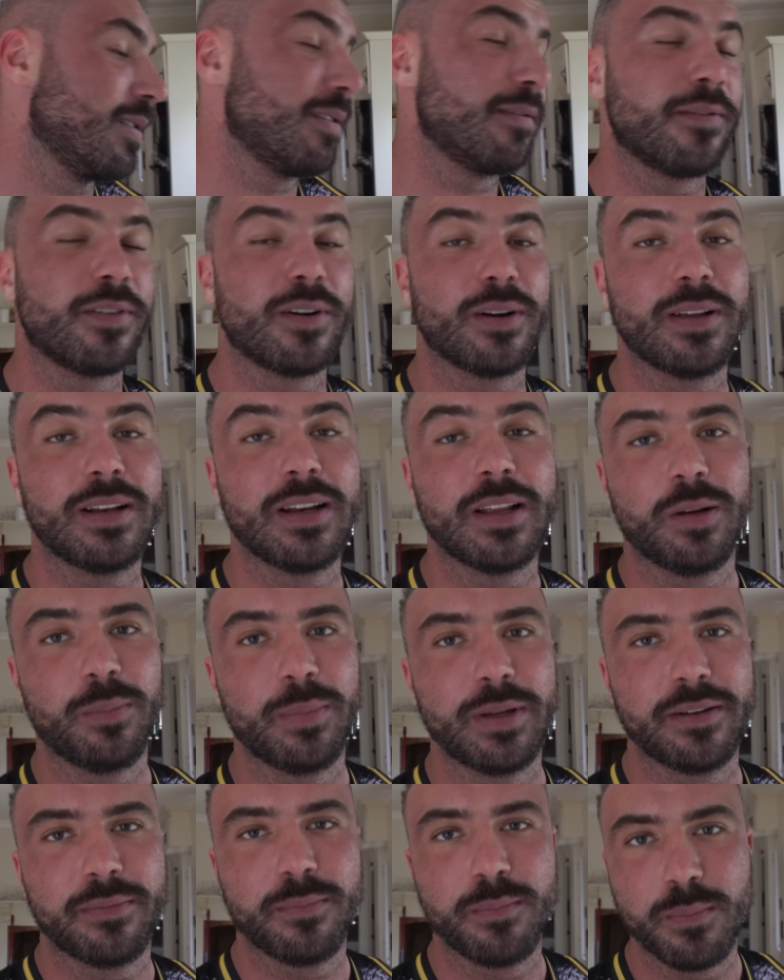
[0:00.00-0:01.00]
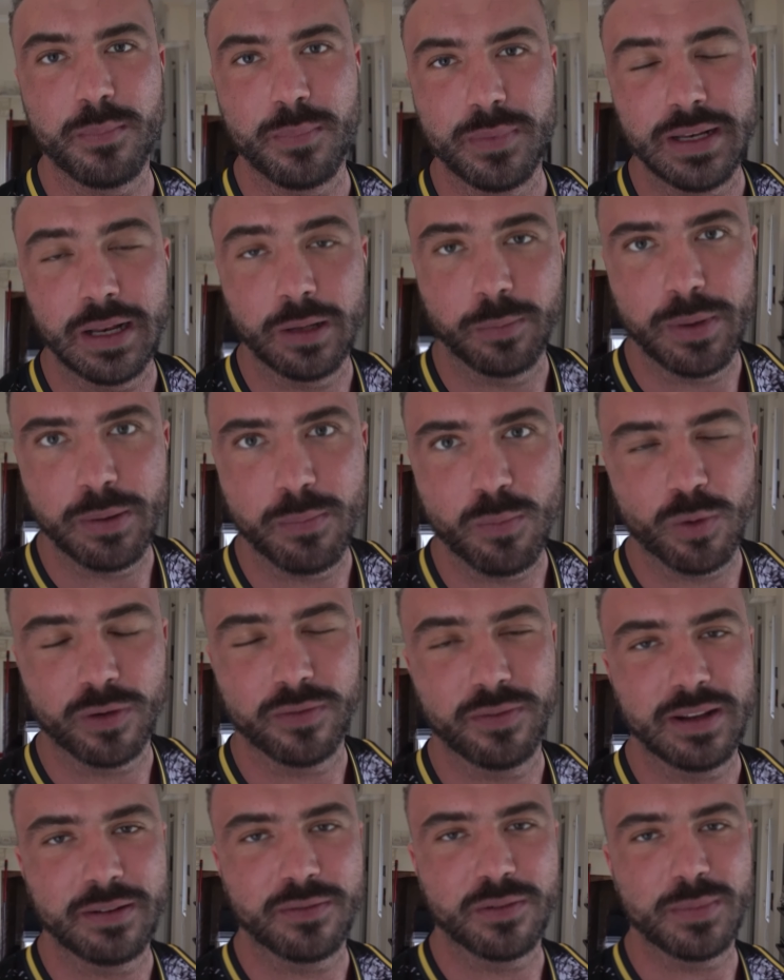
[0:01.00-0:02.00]
for a little bit more
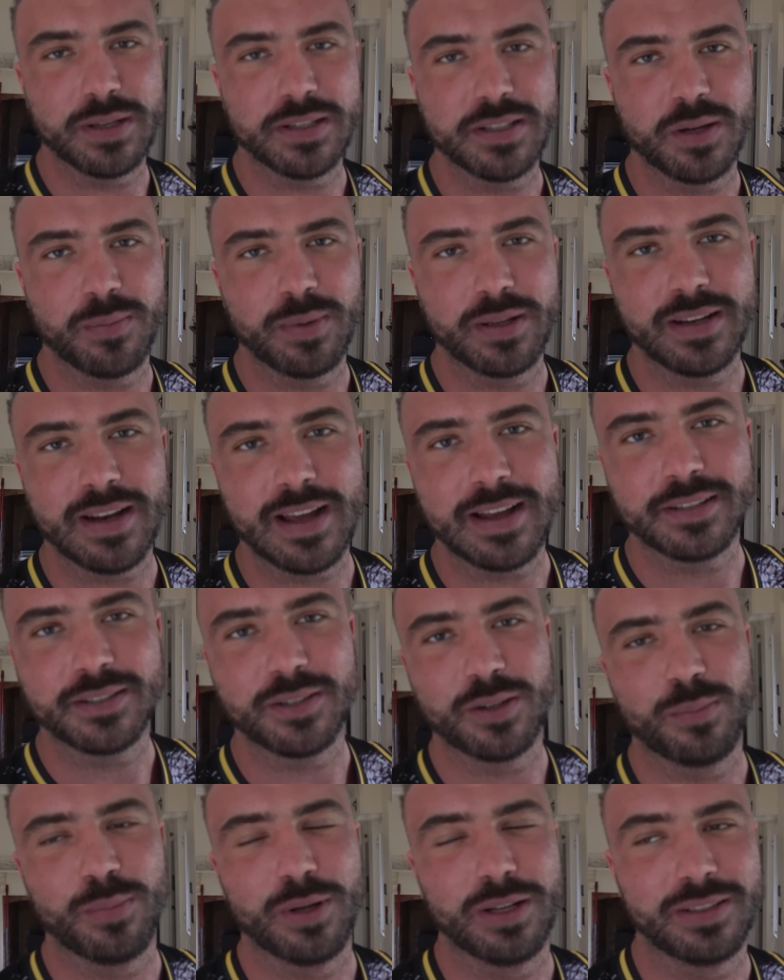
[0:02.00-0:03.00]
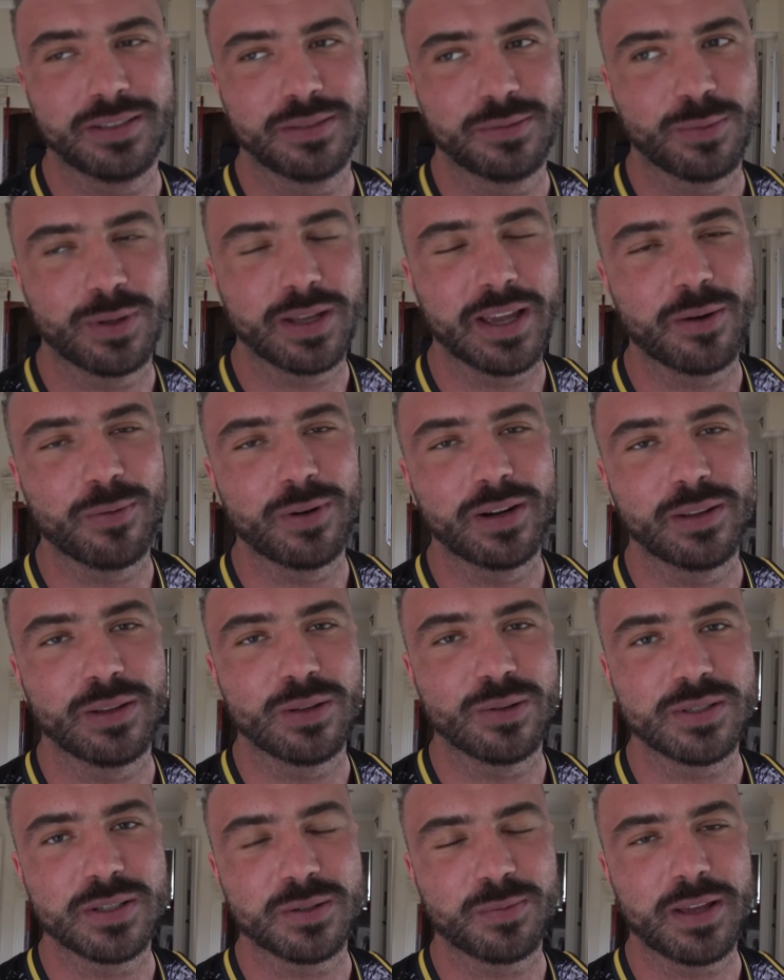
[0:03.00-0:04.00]
flavor, makes it a bit nicer. But we'll get rid of
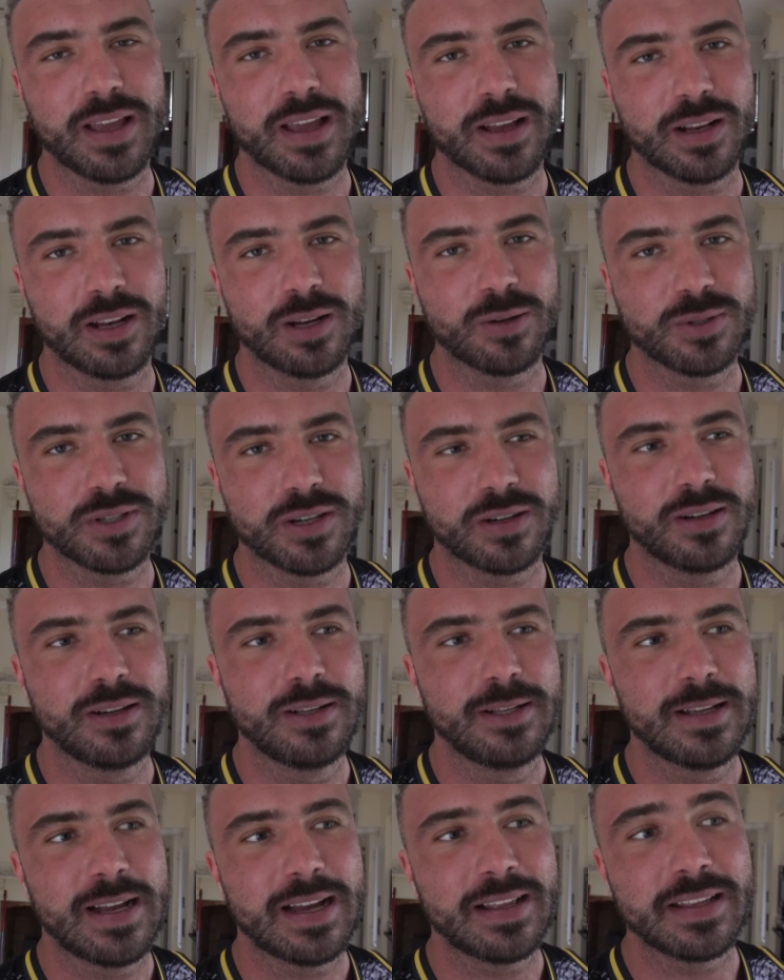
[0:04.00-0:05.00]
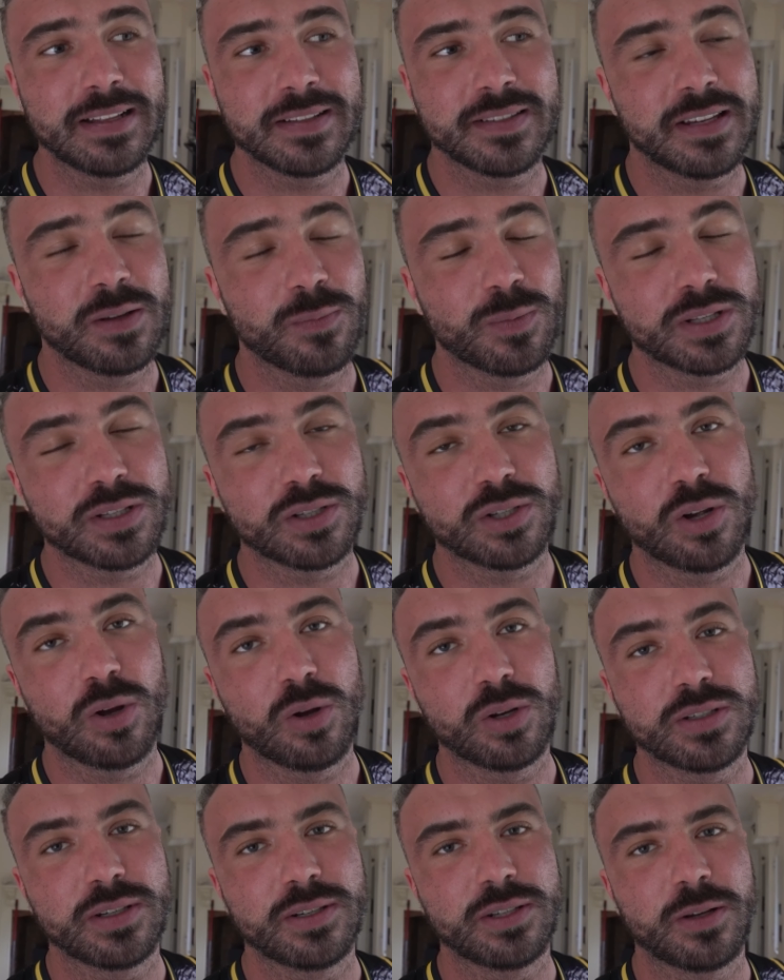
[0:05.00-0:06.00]
those as we get closer. And then same with
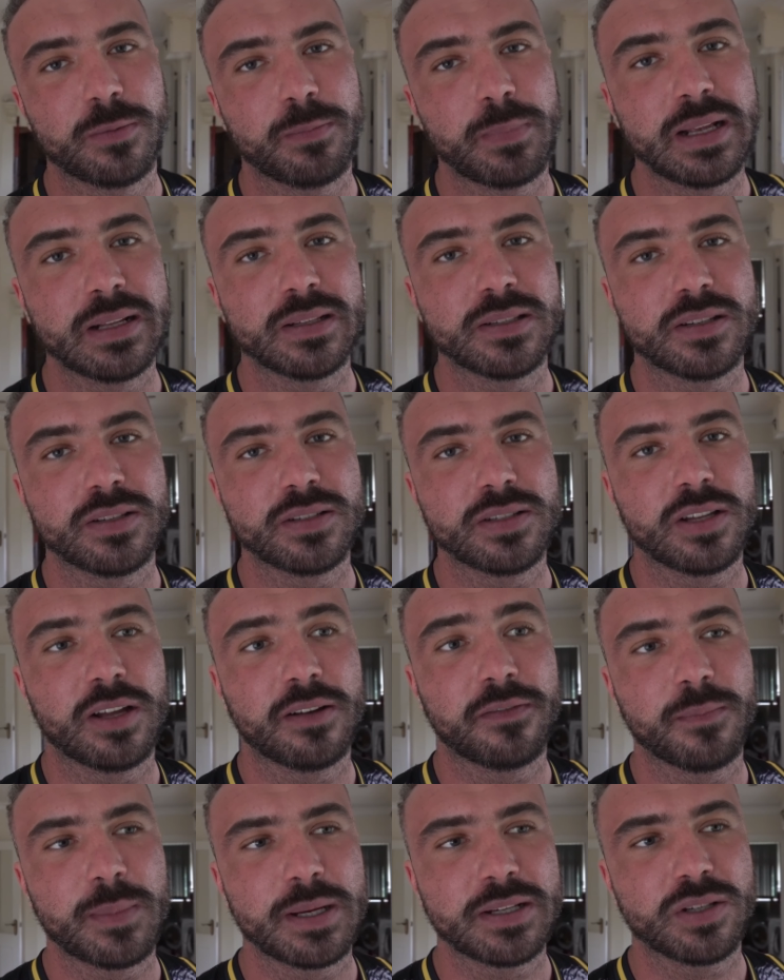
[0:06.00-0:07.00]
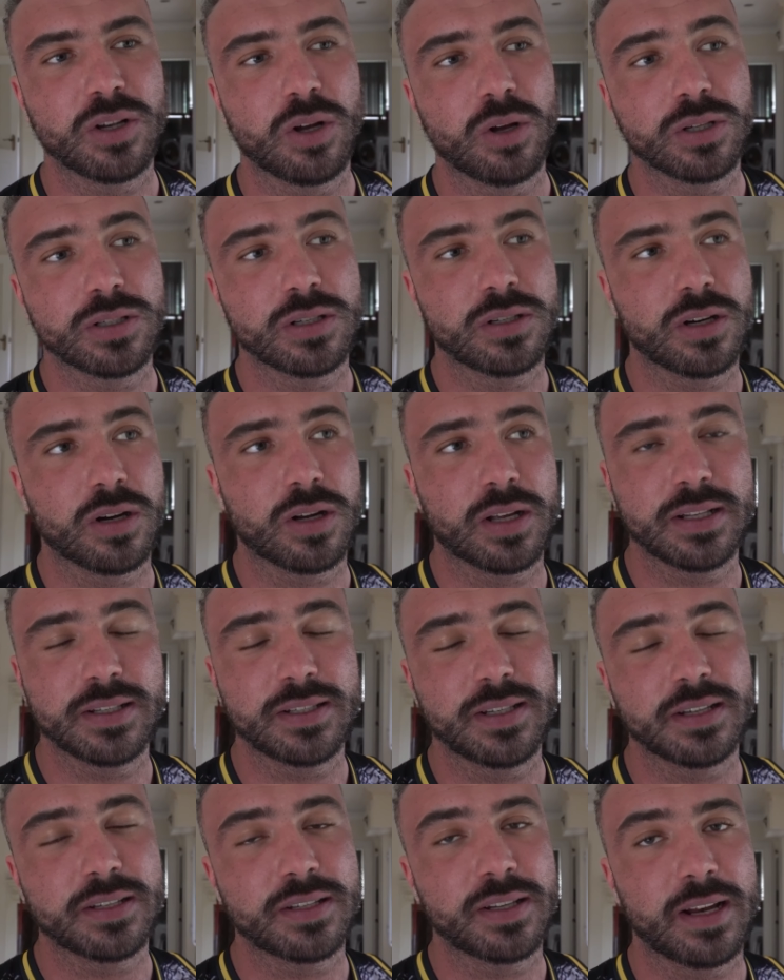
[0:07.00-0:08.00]
sauces on meals and stuff. My sauces are
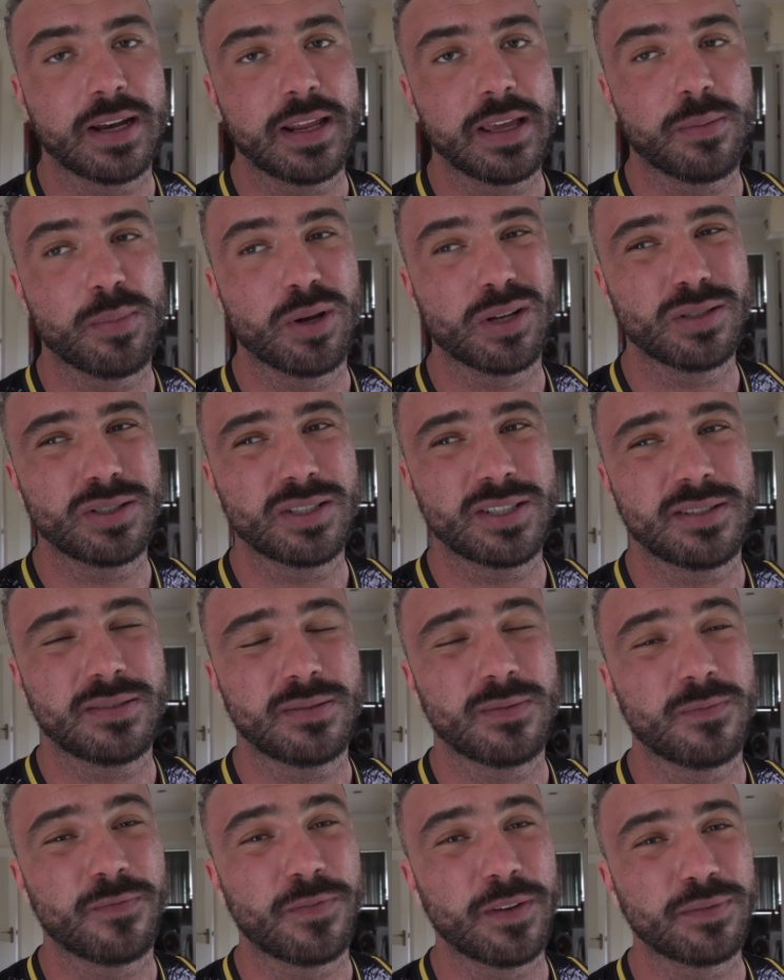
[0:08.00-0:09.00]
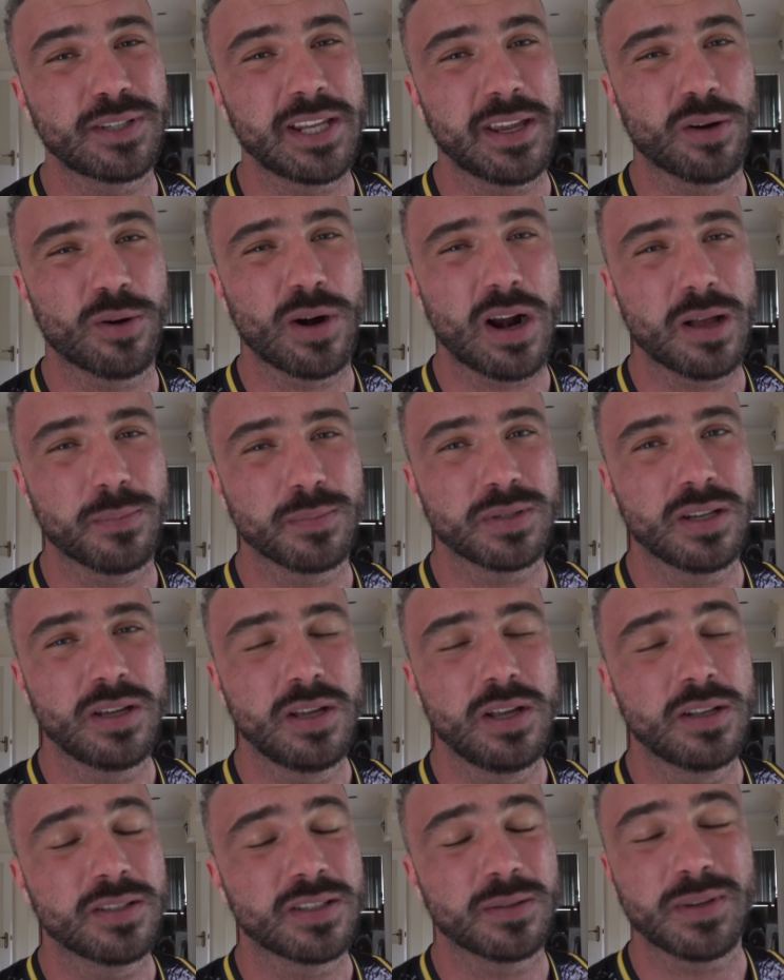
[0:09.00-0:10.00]
consistently about 15 grams,
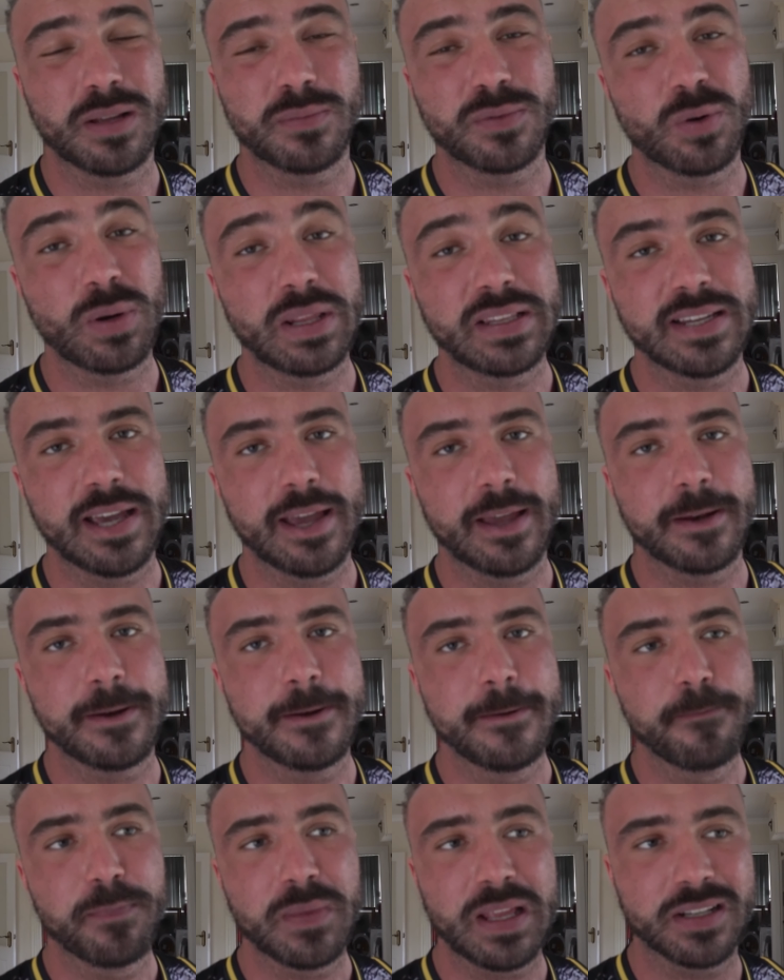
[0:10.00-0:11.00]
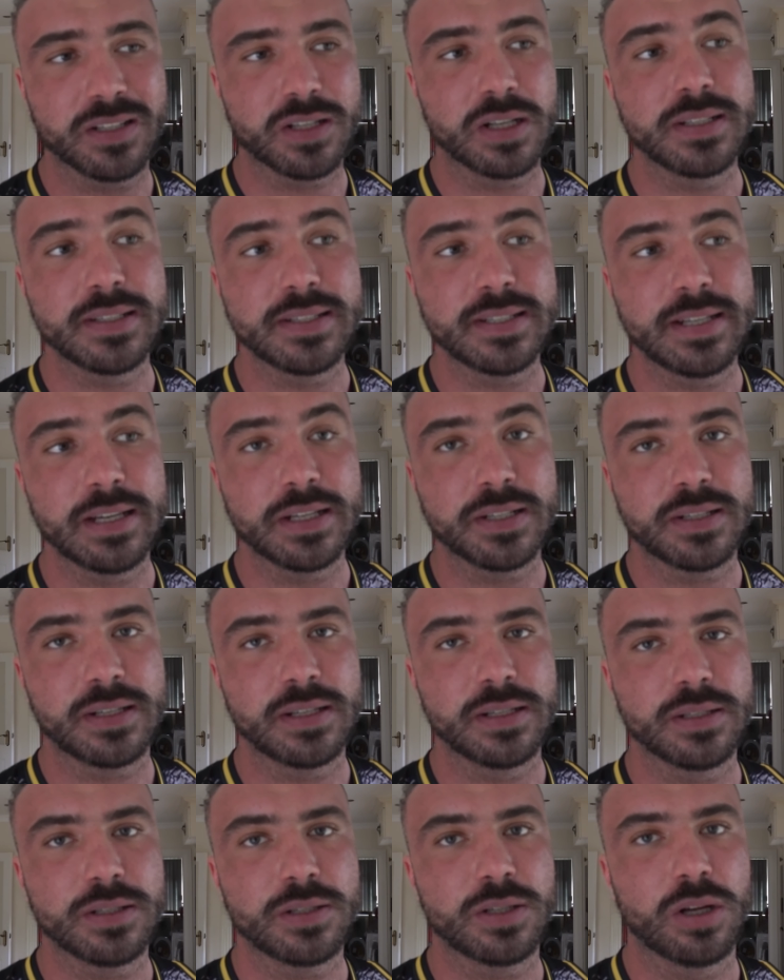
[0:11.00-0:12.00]
sometimes only 10, and it's
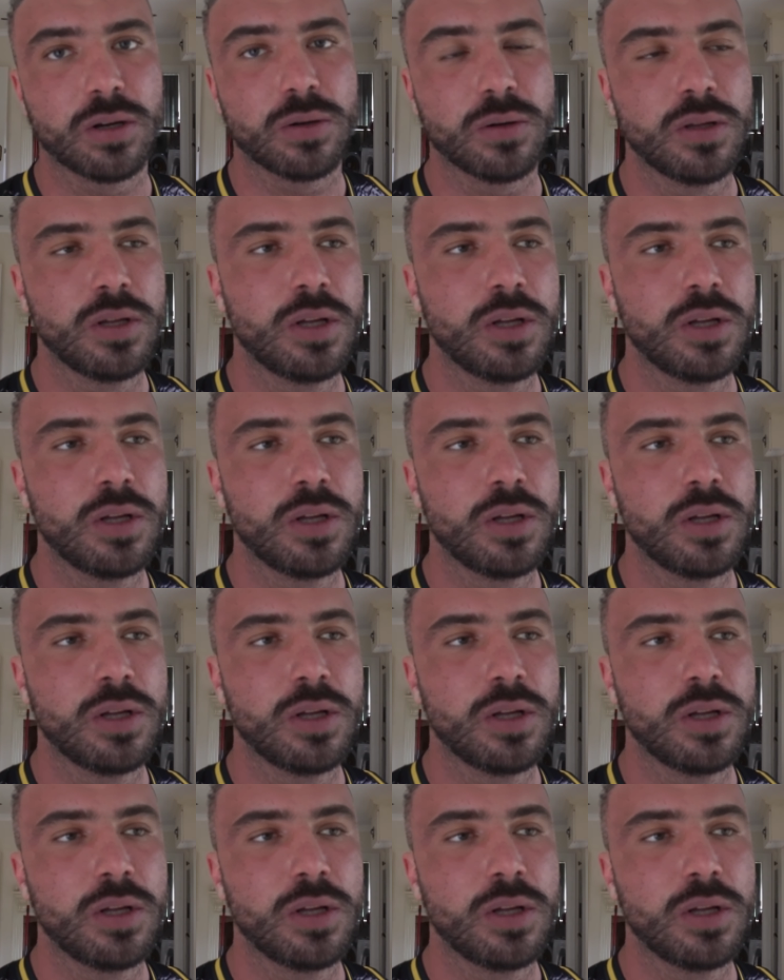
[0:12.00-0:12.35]
consistent. So